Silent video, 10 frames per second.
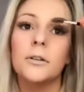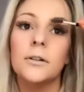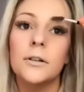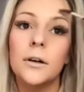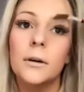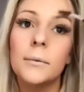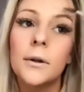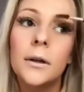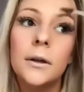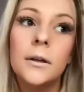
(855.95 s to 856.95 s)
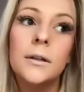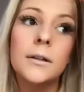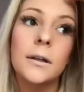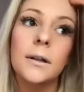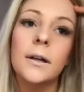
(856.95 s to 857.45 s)
on the top.
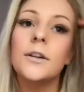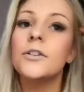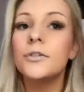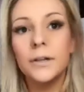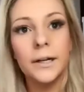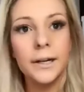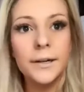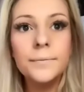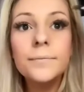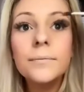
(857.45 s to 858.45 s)
So literally